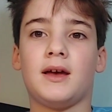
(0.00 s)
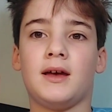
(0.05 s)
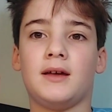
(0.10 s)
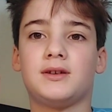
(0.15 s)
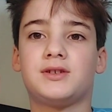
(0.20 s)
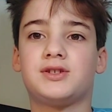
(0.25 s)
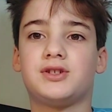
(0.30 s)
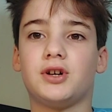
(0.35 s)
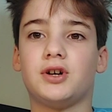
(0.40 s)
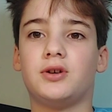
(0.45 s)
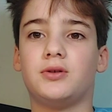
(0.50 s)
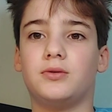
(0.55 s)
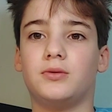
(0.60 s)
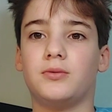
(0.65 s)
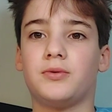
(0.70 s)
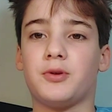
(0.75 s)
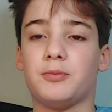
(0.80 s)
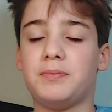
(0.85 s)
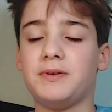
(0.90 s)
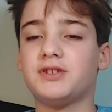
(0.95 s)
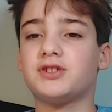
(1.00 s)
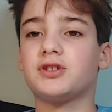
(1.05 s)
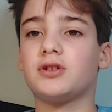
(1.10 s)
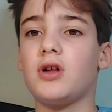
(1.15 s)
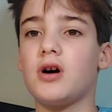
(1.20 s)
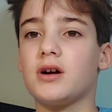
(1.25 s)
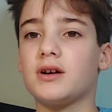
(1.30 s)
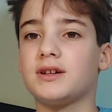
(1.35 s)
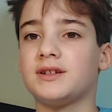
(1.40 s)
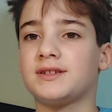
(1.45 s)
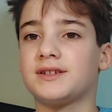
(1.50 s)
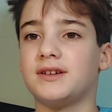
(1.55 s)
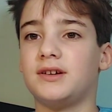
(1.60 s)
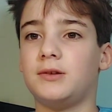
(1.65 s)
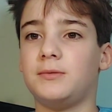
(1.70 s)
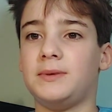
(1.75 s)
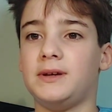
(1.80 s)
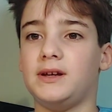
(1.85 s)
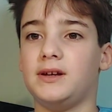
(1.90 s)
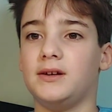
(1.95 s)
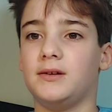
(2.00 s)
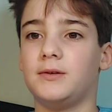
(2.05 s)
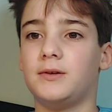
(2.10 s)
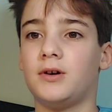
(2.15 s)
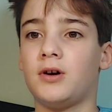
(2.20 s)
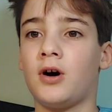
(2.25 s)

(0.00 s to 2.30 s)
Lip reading: So, the pitch clock is going to be